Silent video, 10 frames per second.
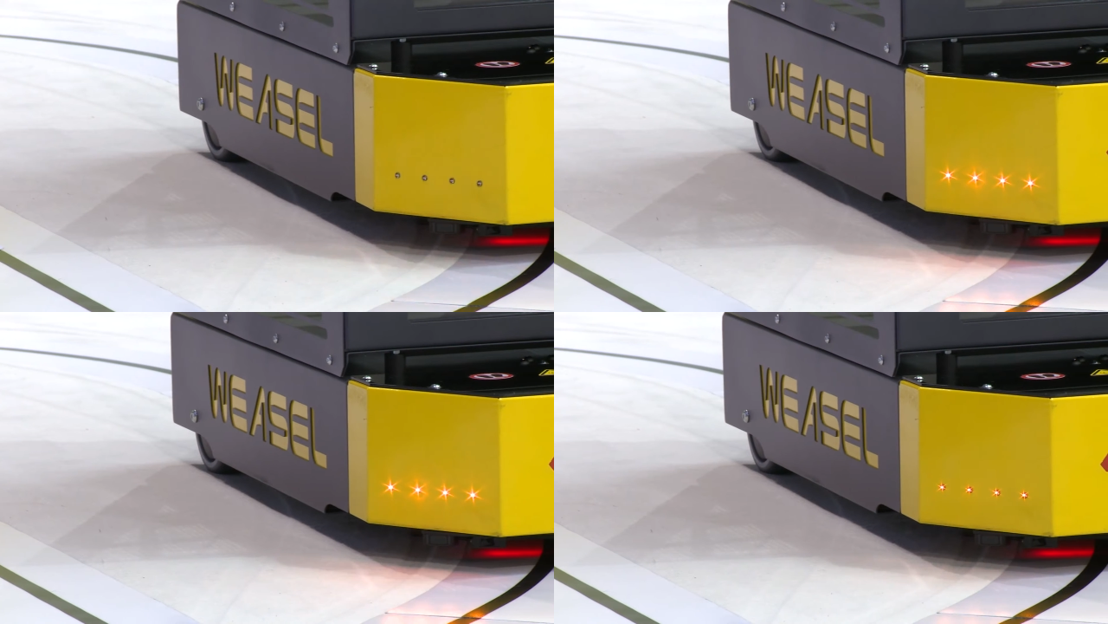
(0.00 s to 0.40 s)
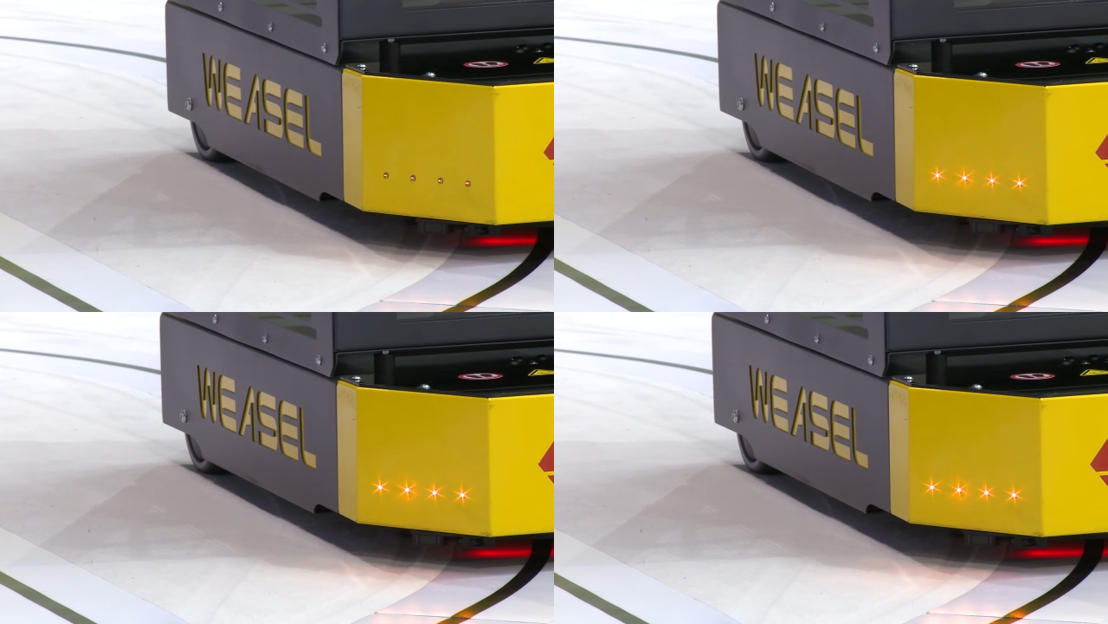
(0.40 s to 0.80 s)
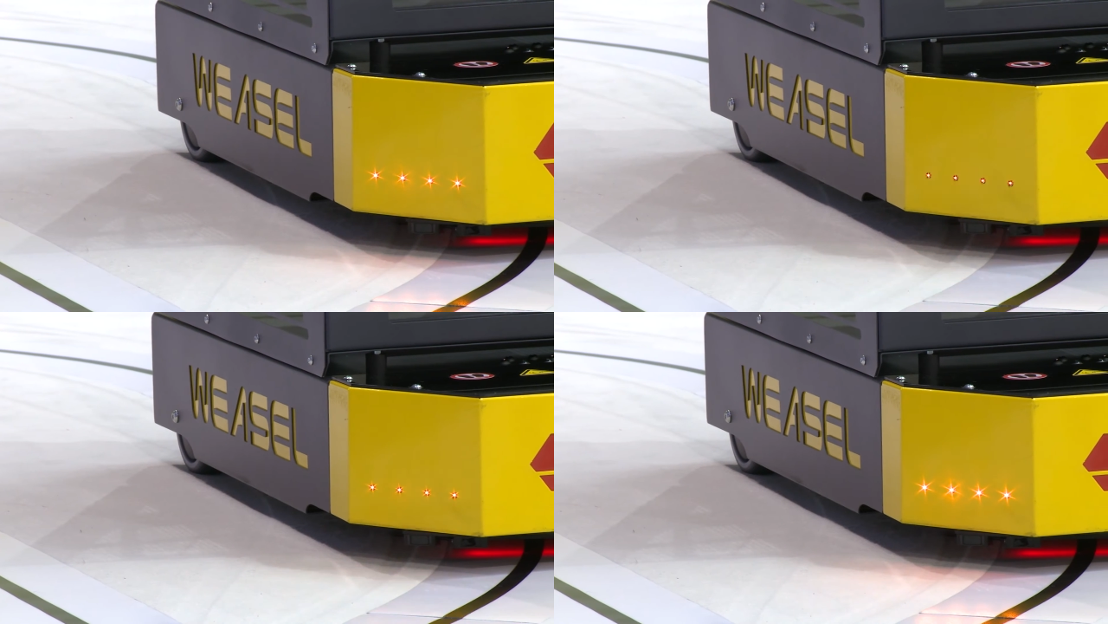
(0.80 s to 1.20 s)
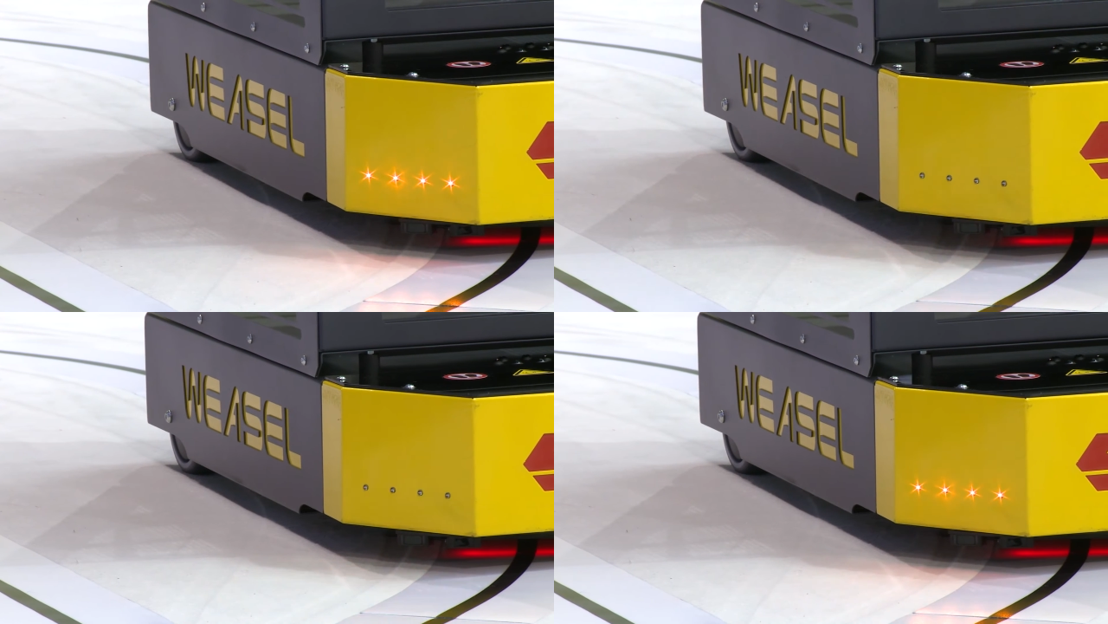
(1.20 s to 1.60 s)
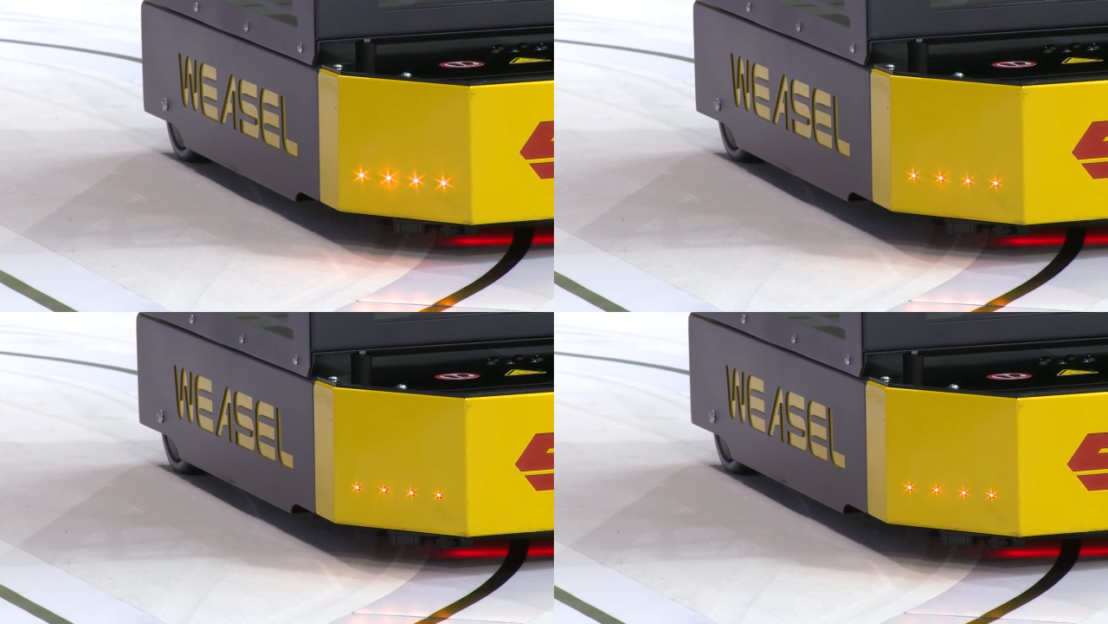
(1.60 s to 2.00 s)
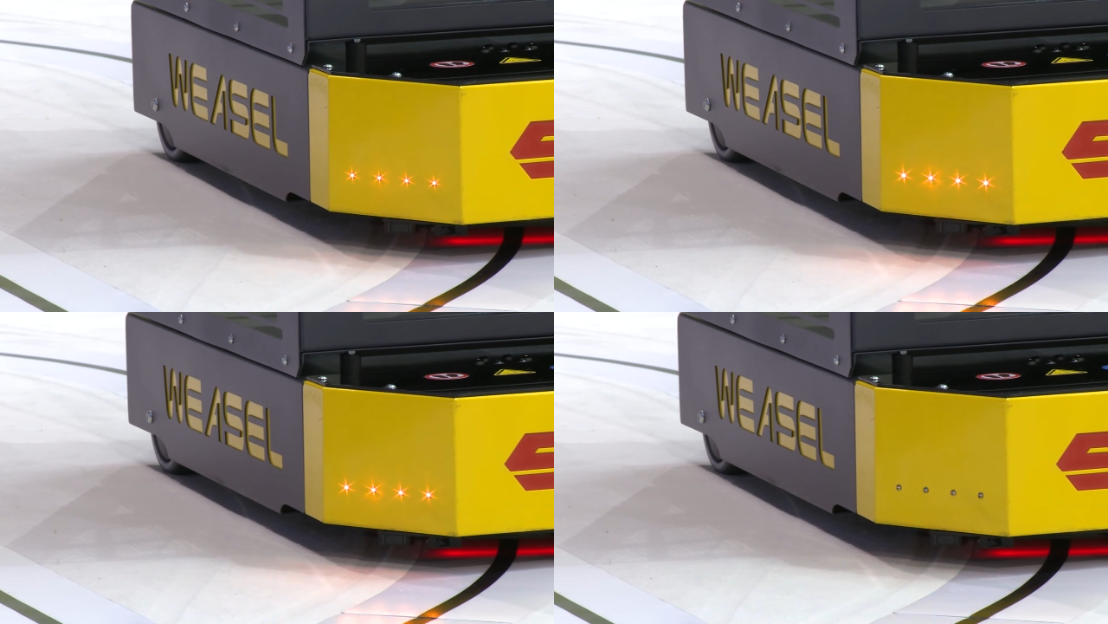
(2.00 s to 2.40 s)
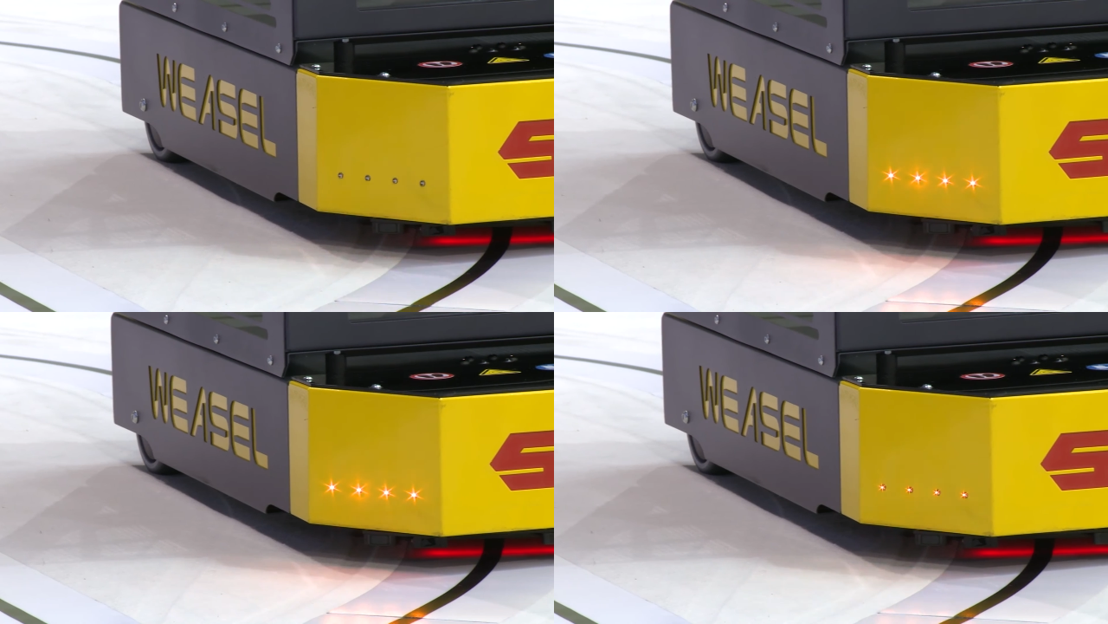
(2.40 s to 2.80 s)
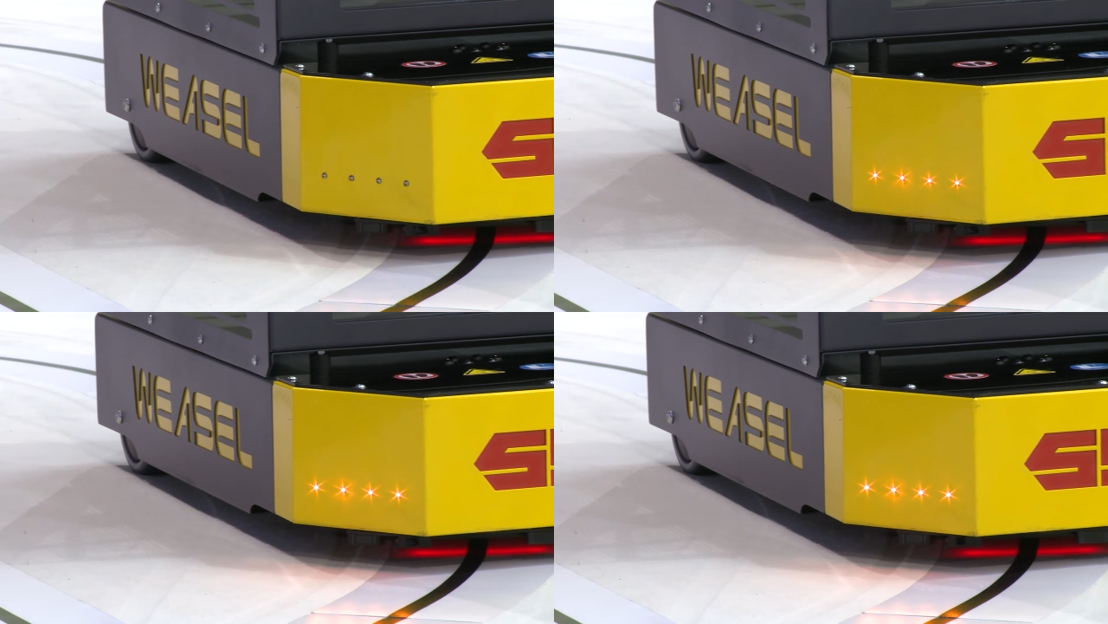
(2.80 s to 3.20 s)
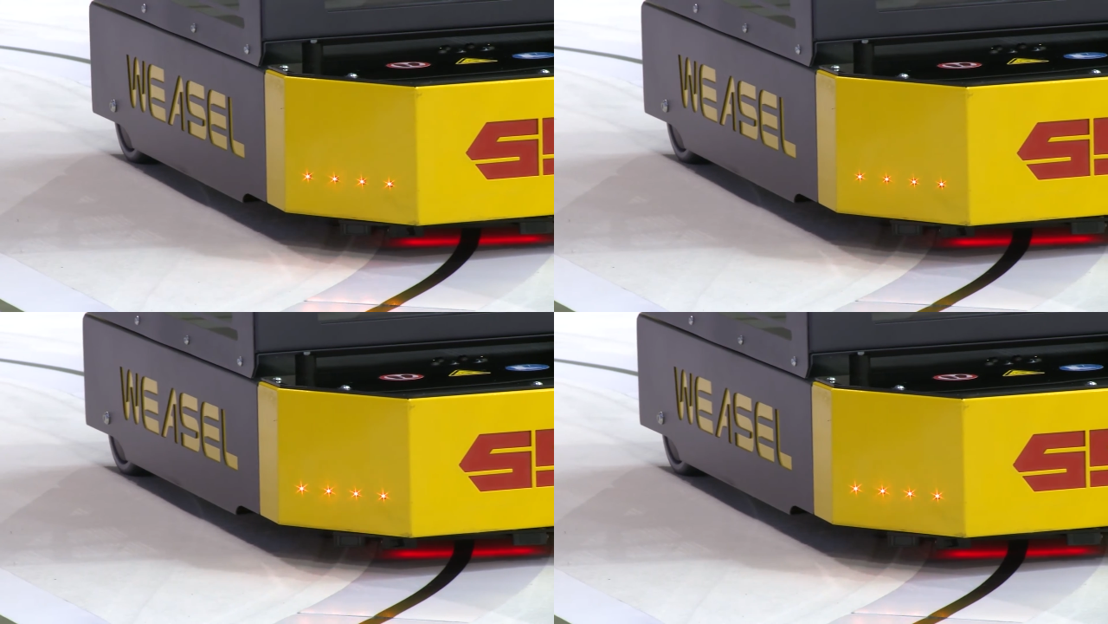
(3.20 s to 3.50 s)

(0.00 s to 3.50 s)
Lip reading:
Nobody's mouth can be seen.